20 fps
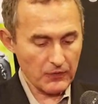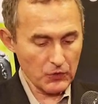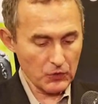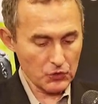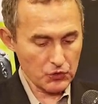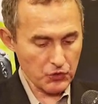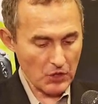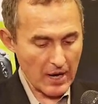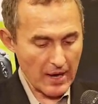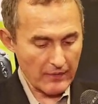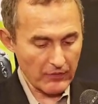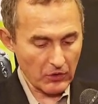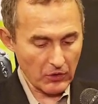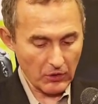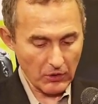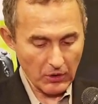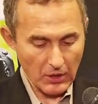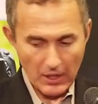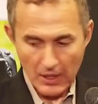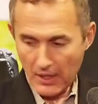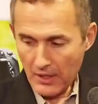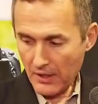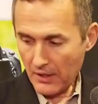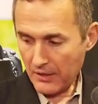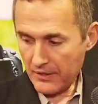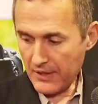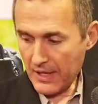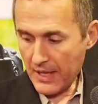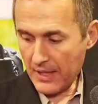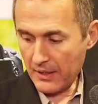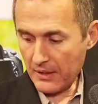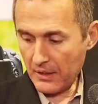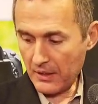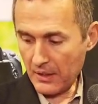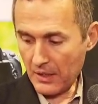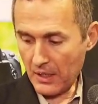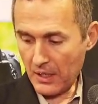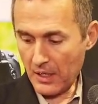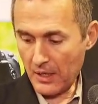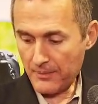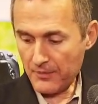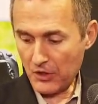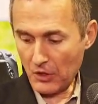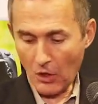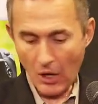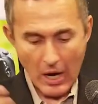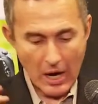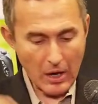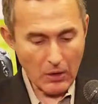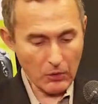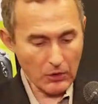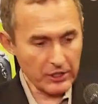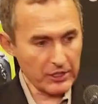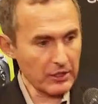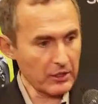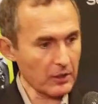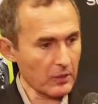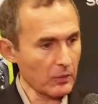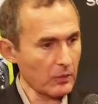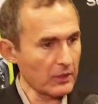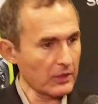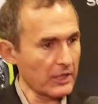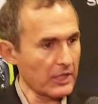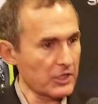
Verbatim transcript: If you travel, then um, you know, our gear